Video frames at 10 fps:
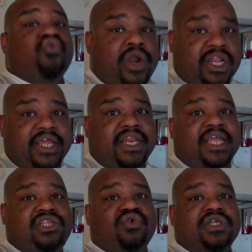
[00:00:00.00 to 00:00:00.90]
really
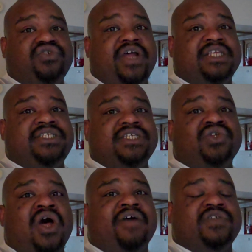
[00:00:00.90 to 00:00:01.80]
need to address
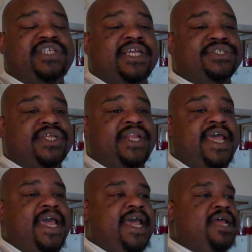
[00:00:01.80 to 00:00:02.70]
this offseason.
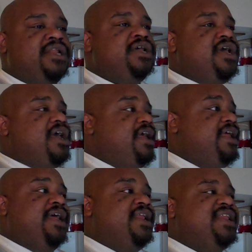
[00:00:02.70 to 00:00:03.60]
And
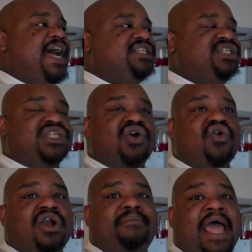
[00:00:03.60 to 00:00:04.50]
eh, not just the
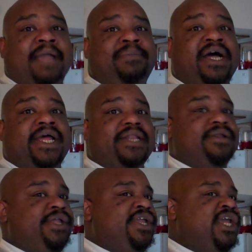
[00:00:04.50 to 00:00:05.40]
quarterback, but,
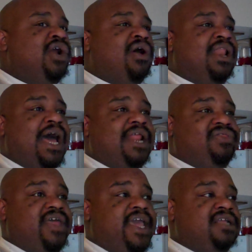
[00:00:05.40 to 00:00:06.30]
you know, a lot
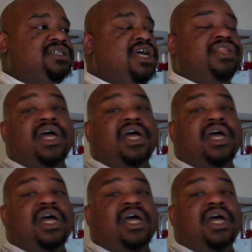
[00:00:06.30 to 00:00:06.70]
of things.